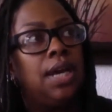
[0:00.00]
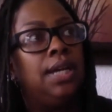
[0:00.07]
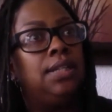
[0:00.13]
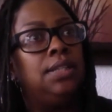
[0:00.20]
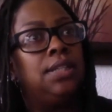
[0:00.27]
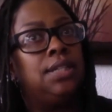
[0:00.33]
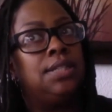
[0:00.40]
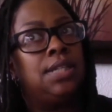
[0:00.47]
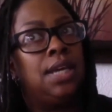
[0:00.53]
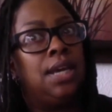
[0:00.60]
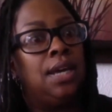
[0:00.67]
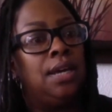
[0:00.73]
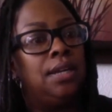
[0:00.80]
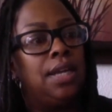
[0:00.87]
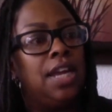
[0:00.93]
I looked
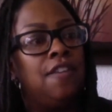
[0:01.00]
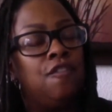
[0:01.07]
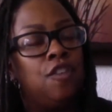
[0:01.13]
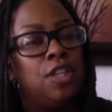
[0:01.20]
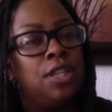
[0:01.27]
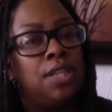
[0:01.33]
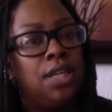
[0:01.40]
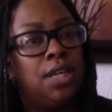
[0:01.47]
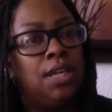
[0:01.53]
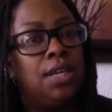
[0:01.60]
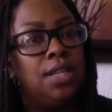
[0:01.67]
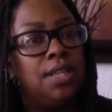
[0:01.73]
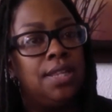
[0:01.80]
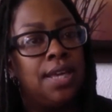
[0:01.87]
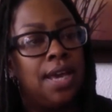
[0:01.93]
at
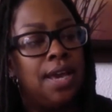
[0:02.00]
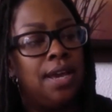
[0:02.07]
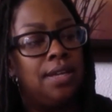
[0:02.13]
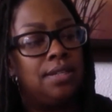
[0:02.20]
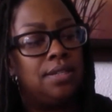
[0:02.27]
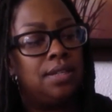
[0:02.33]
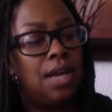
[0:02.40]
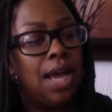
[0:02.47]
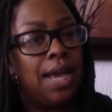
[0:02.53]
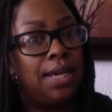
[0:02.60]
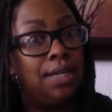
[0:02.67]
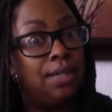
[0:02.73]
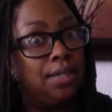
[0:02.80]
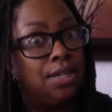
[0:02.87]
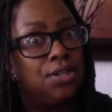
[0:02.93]
everything that
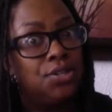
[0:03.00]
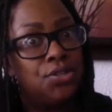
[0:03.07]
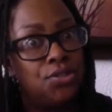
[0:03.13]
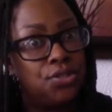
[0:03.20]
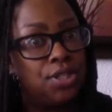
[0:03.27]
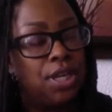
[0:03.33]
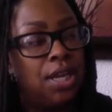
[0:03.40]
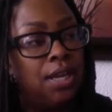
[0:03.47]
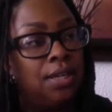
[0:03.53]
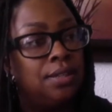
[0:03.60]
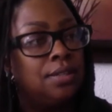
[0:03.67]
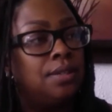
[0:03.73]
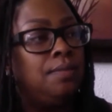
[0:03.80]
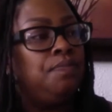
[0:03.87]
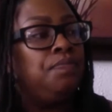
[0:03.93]
I could
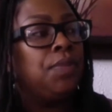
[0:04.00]
understand.